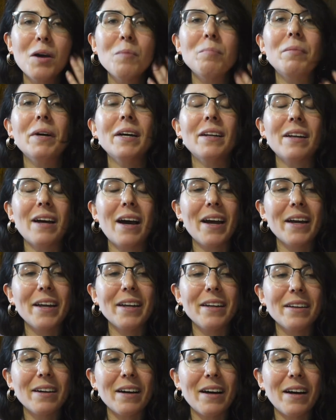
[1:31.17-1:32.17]
but
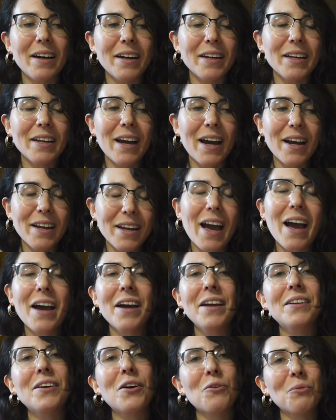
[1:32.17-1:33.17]
I, I, I
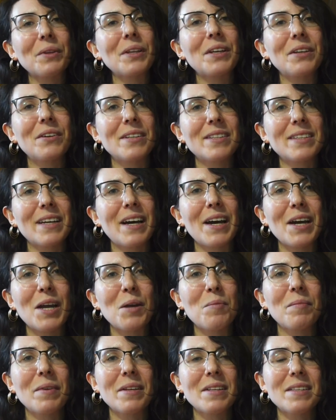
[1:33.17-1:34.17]
had a really good
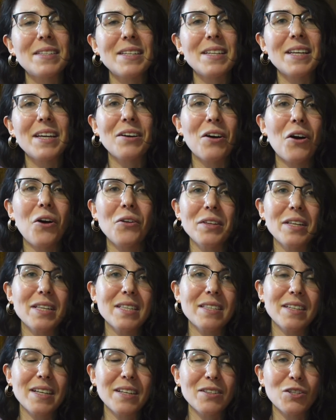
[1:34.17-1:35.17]
time seeing all these
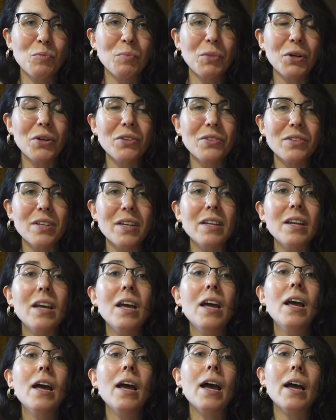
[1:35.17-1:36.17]
things in person.
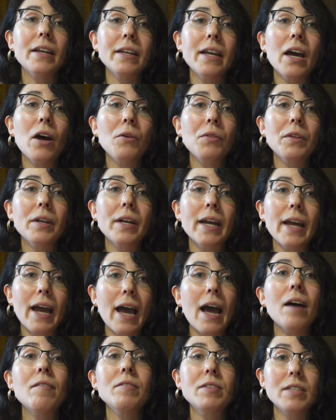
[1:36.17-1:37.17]
And now that I
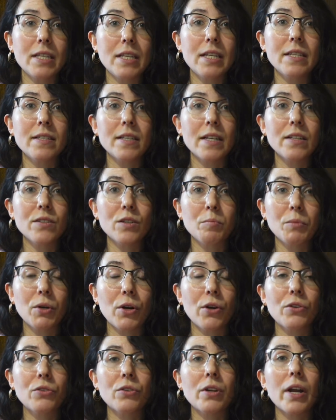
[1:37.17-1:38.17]
have seen these things in
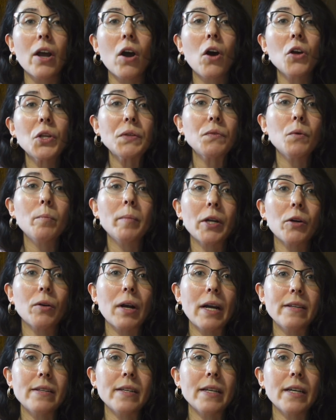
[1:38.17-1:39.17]
person, I also have a better
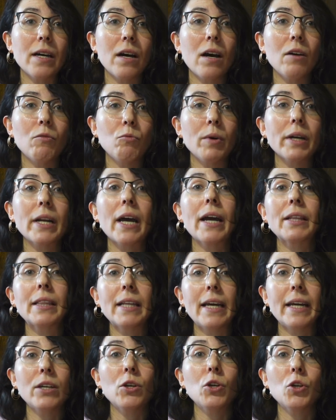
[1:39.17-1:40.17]
idea of what I
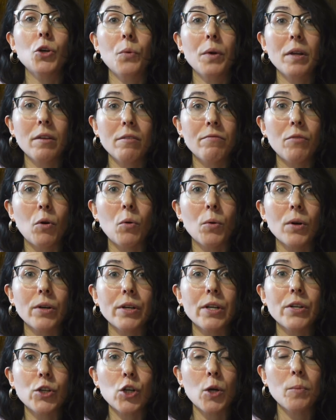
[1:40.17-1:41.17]
like going forward
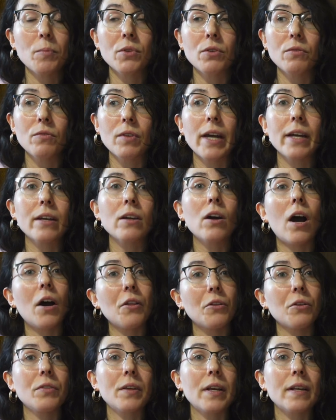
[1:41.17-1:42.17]
in terms of like
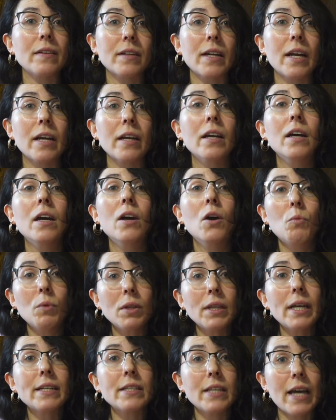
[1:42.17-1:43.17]
other things that I would
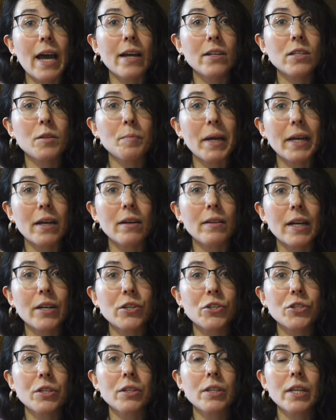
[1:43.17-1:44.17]
like to add to my
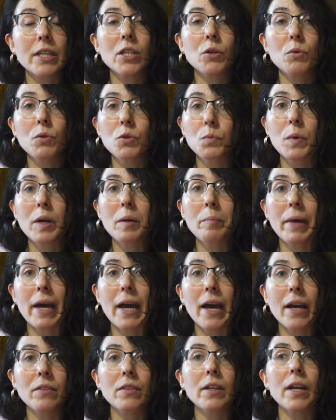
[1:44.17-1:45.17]
collection. Like there was one
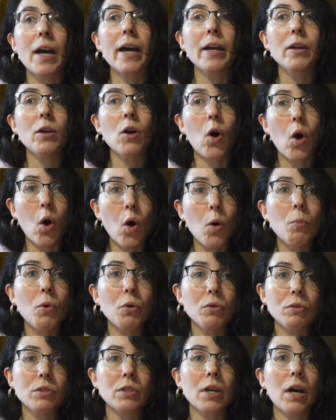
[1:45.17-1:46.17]
bag that I
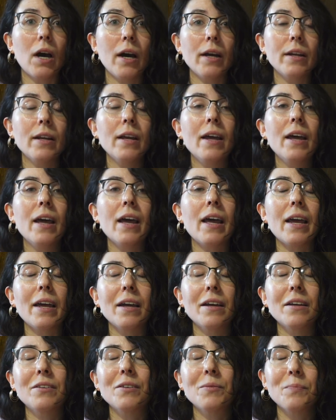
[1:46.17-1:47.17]
almost got
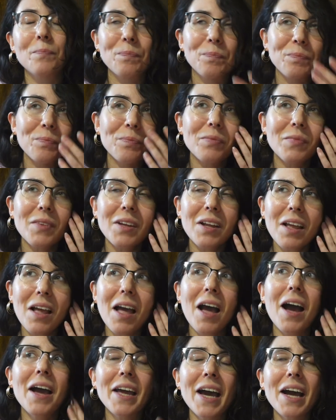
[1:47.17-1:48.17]
and
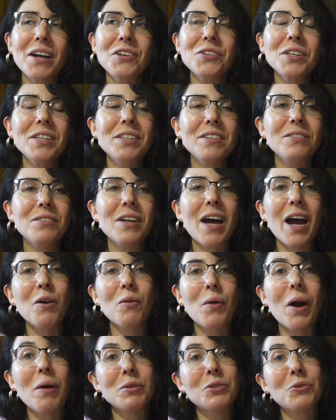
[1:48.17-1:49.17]
I actually, I,
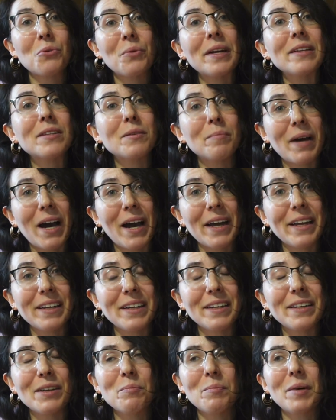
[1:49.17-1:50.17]
I was going to buy
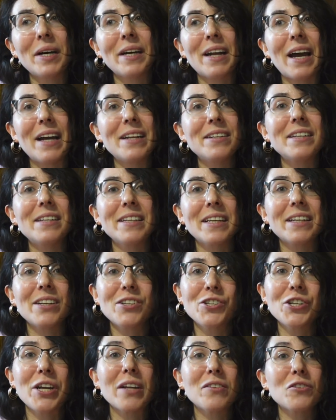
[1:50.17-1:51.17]
it, but I didn't get a
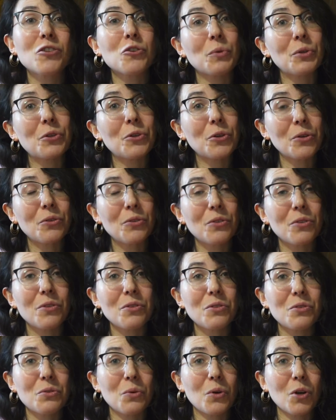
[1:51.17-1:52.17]
chance to return to the
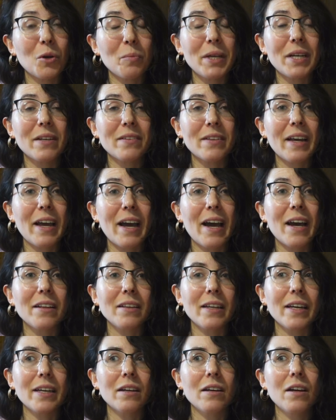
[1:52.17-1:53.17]
store because I had
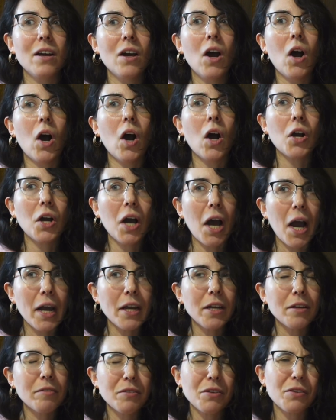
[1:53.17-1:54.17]
like
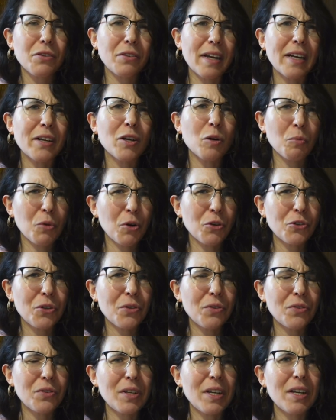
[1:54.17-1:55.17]
kind of a slight
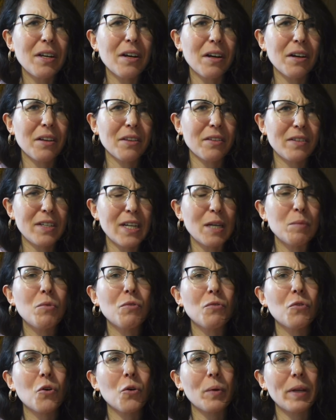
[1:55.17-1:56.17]
emergency uh, the day
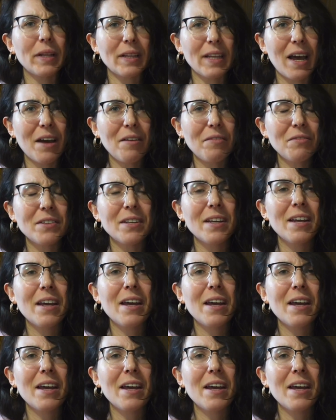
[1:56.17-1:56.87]
before we left